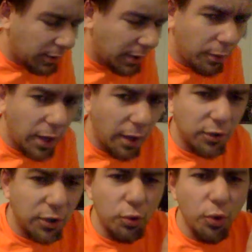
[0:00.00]
Now they have
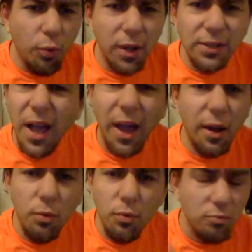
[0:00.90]
two new ones. I
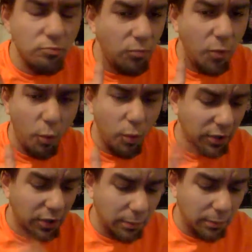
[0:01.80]
don't know what
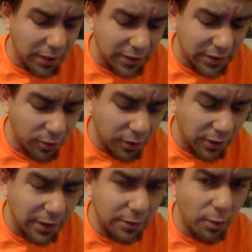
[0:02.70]
they're going to be considering
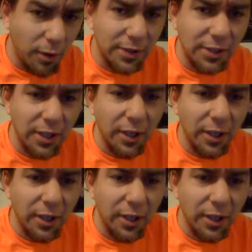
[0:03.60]
these ones,